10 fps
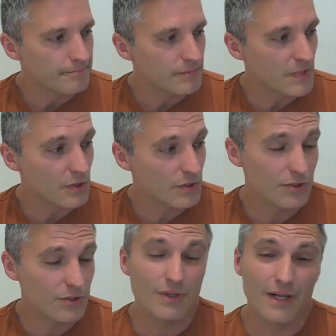There's
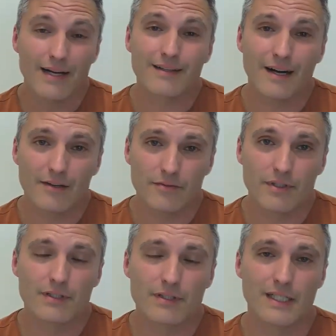also a lot of
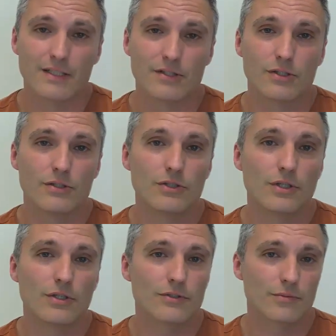conflict that is
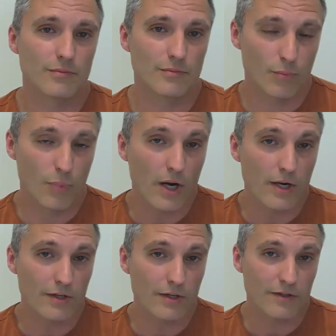just
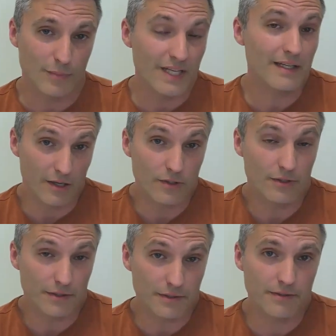part of being on
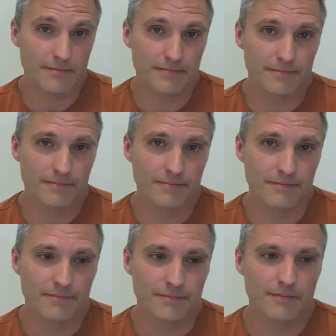Earth.
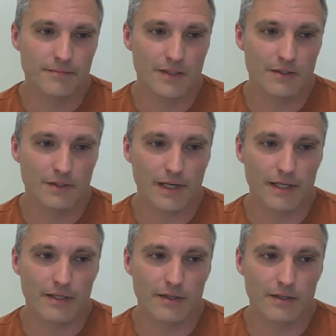That's
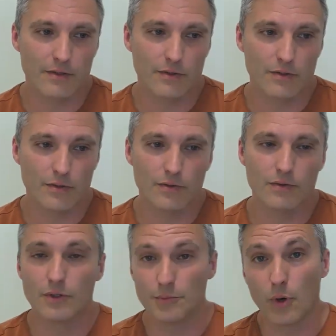like
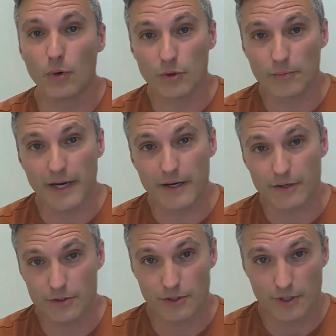the polar
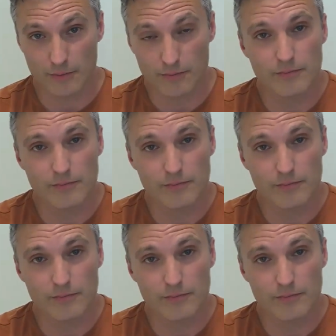bears are